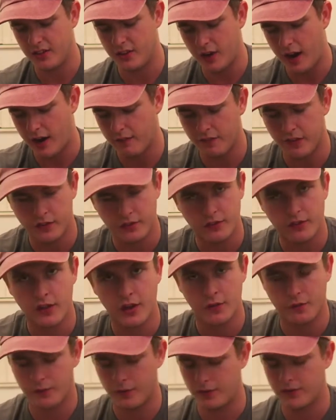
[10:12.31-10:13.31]
you have the
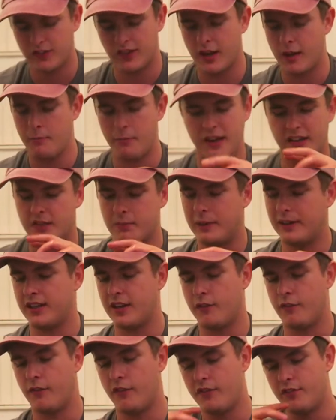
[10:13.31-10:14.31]
tough skin it makes a big
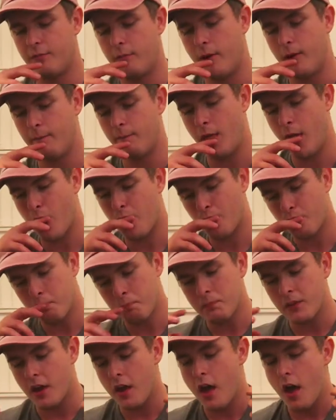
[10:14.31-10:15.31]
difference but
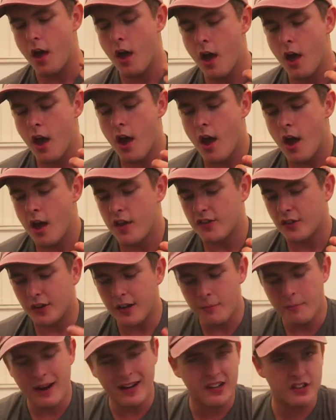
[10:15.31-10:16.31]
so I
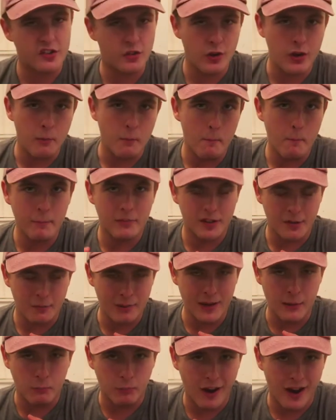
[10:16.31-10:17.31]
didn't manage to, be, to
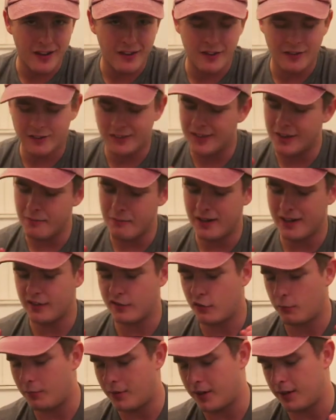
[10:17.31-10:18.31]
beat Brandon, didn't
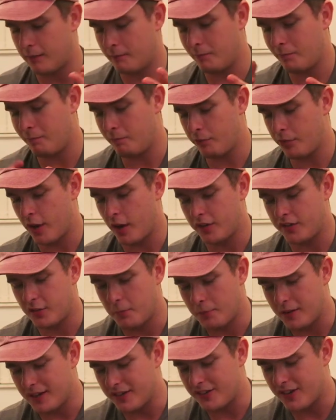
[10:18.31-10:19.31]
manage to meet uh, to
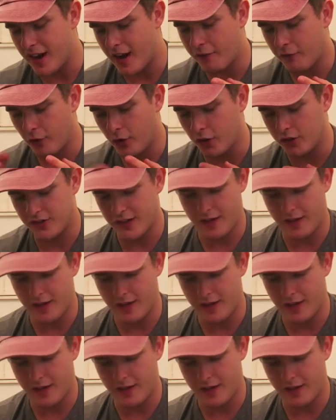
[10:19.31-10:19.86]
beat Jeff or